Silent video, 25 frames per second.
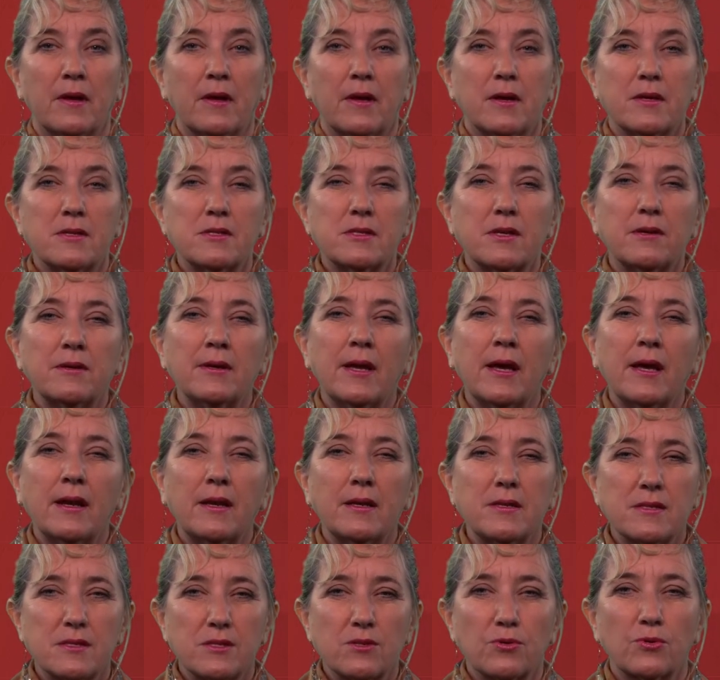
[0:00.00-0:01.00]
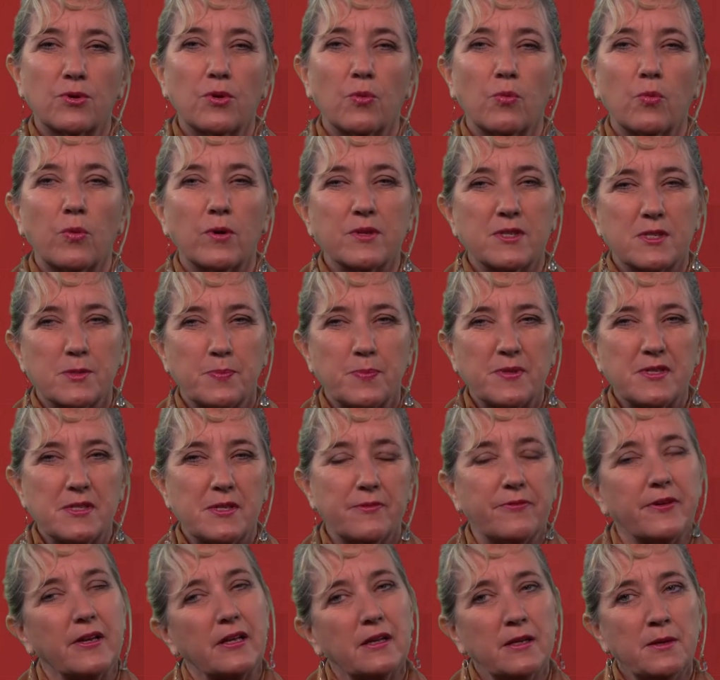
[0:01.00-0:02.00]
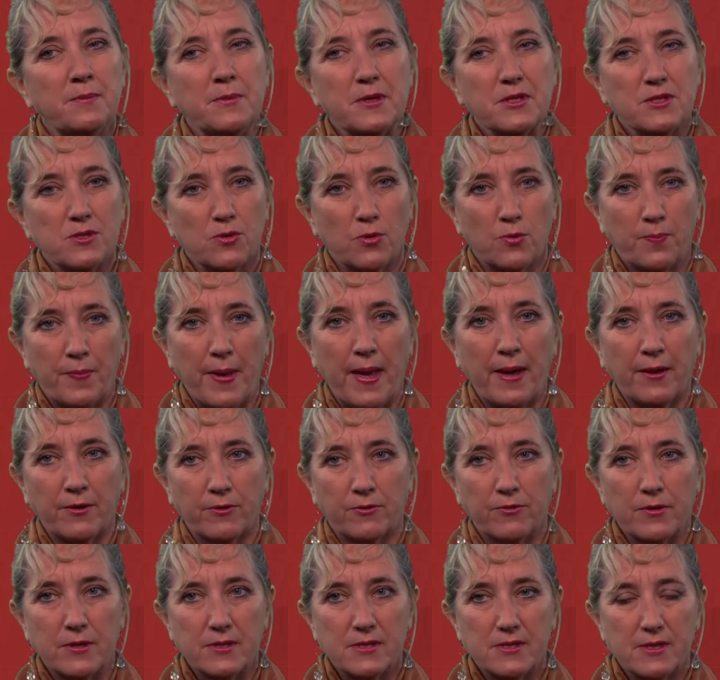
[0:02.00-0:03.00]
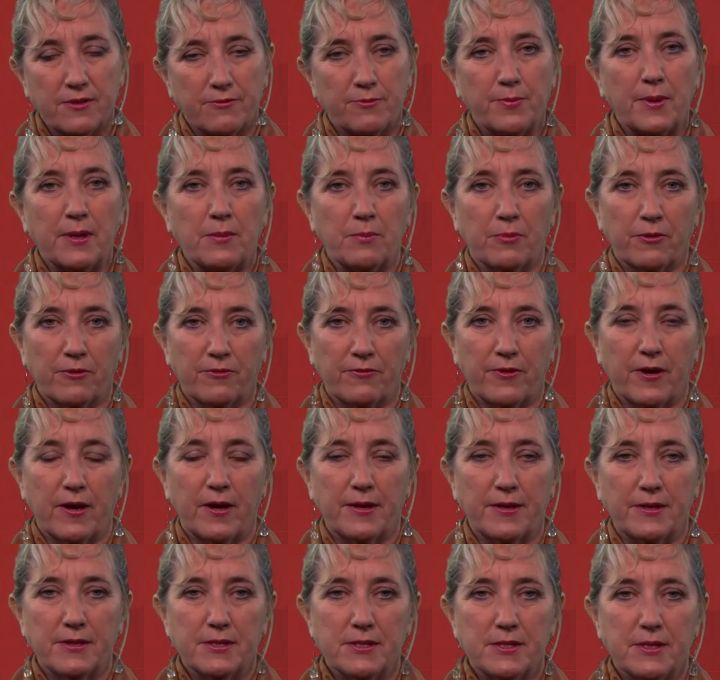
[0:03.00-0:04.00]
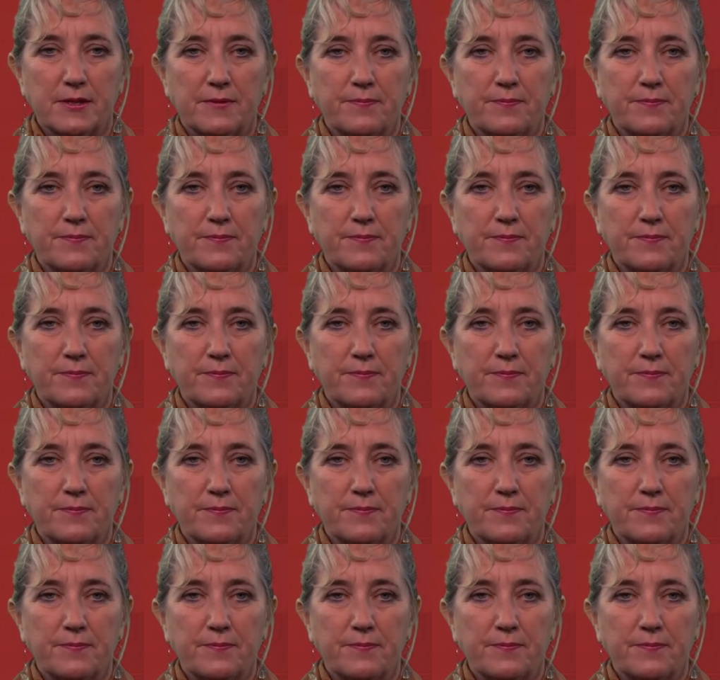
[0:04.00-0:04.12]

So now let's look at what specific limits or boundaries have been provided.